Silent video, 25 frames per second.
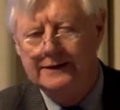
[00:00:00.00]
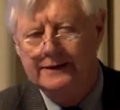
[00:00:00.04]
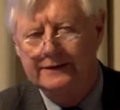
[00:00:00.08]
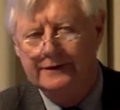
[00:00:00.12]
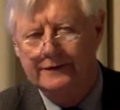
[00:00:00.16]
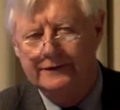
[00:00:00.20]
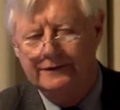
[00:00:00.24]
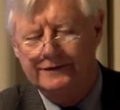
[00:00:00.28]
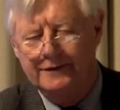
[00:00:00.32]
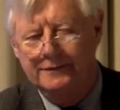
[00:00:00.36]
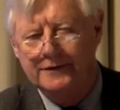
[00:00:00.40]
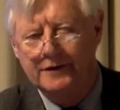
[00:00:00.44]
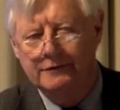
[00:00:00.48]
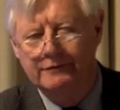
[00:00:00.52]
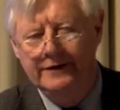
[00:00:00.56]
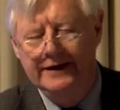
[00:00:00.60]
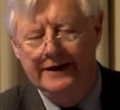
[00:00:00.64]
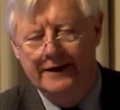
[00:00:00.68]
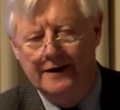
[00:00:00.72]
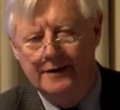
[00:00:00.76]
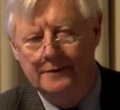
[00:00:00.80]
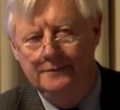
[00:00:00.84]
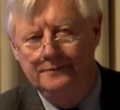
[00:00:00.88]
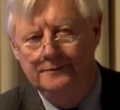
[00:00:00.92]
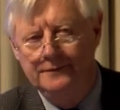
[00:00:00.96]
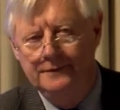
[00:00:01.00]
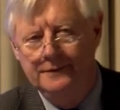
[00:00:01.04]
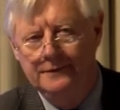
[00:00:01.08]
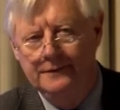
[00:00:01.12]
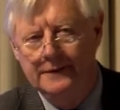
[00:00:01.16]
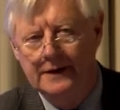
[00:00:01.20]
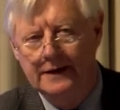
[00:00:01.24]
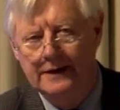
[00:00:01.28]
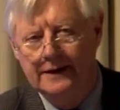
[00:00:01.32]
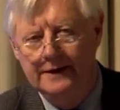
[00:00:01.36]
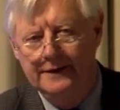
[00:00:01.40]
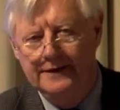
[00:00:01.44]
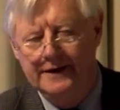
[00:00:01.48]
from the rear.
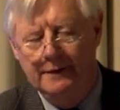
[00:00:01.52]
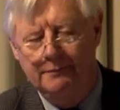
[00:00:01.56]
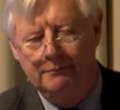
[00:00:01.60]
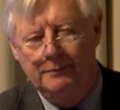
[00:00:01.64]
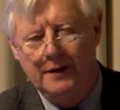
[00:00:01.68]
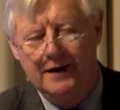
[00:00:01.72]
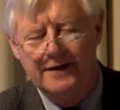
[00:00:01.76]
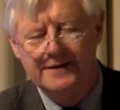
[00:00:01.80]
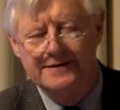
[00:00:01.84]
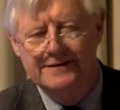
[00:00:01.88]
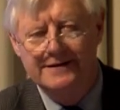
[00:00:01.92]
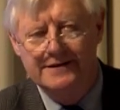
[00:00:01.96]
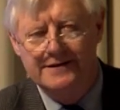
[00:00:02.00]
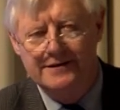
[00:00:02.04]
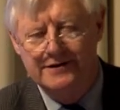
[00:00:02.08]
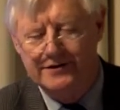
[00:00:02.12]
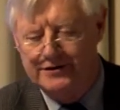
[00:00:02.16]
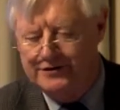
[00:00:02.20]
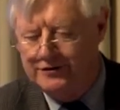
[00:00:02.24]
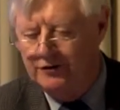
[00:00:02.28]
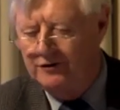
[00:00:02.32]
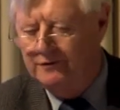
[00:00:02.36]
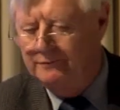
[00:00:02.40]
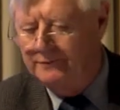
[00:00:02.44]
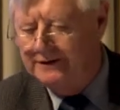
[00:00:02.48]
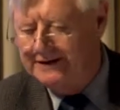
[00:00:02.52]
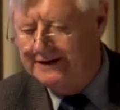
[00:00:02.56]
The boss isn't shown, but